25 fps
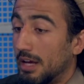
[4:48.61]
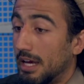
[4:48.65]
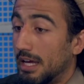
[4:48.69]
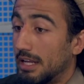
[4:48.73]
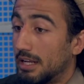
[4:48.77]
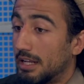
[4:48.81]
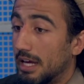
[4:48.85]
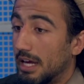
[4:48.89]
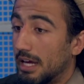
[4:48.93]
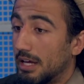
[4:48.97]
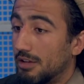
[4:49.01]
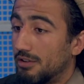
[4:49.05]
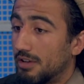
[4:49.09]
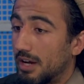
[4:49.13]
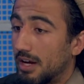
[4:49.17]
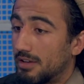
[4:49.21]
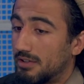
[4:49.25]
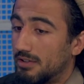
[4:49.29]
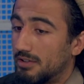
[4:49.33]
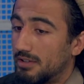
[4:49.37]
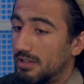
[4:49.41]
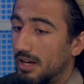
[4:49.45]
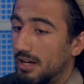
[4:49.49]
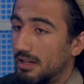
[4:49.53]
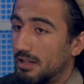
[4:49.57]
engaging our
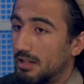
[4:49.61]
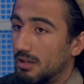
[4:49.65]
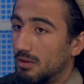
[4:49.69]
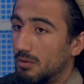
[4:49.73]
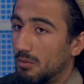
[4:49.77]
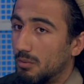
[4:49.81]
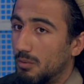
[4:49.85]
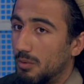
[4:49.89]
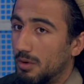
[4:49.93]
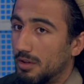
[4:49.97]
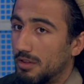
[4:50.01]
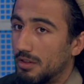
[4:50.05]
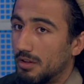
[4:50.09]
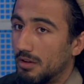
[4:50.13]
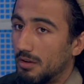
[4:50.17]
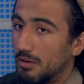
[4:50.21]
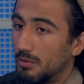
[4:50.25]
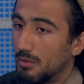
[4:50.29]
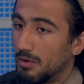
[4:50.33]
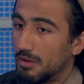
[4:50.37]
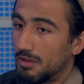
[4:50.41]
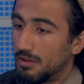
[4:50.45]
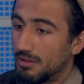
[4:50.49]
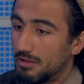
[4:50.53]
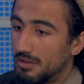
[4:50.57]
society with a,
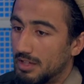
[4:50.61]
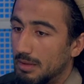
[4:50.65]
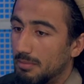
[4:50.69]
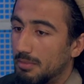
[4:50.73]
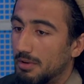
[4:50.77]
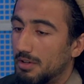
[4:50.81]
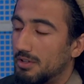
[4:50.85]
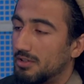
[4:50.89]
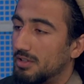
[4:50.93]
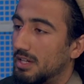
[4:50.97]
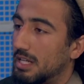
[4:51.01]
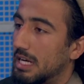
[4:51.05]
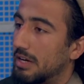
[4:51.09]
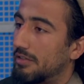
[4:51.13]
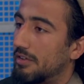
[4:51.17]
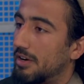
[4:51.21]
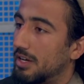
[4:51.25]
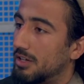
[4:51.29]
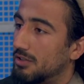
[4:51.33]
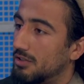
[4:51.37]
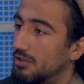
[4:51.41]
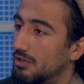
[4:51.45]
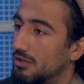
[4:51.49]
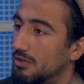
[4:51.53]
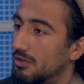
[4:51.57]
with a deep understanding of our
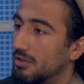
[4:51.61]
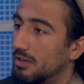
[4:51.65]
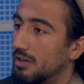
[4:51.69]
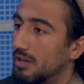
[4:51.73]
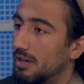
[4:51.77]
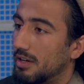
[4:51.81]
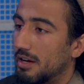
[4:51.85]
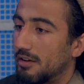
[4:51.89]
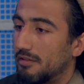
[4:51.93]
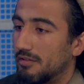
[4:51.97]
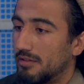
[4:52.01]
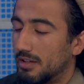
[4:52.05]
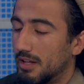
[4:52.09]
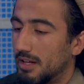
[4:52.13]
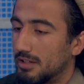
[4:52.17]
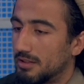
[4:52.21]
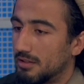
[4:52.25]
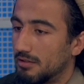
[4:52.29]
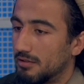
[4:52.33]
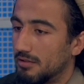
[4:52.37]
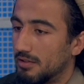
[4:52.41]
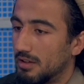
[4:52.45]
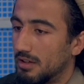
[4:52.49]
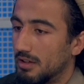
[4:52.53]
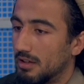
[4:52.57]
history and our
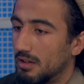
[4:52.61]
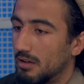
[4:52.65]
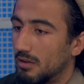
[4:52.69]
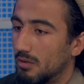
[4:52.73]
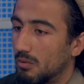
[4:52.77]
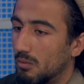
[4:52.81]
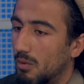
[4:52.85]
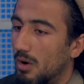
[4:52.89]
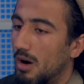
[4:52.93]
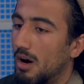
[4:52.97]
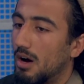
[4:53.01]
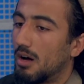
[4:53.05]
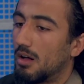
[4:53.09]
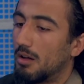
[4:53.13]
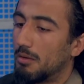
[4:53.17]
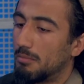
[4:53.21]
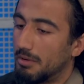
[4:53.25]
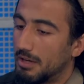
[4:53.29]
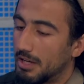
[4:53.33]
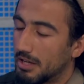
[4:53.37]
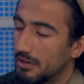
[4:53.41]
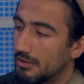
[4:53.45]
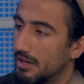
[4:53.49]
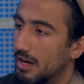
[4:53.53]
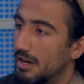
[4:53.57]
philosophy while
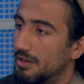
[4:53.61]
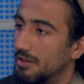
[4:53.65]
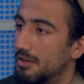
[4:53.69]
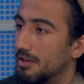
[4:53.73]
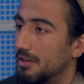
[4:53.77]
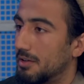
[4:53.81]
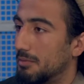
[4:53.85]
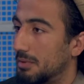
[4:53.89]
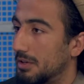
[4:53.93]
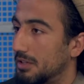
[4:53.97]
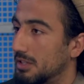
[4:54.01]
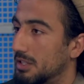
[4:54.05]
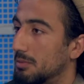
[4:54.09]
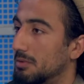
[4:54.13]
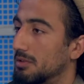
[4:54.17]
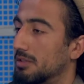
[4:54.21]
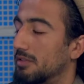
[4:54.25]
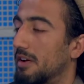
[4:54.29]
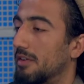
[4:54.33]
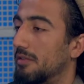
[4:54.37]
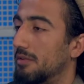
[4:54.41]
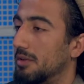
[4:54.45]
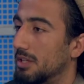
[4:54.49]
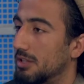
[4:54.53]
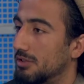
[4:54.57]
being grounded in the principles
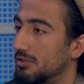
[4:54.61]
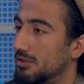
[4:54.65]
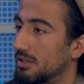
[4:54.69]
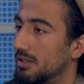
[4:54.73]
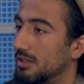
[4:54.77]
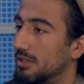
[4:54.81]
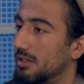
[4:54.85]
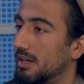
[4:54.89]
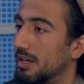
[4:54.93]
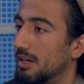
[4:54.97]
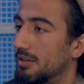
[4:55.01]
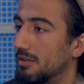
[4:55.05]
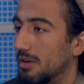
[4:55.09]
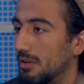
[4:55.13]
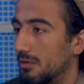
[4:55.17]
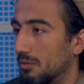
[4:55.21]
of our religion and,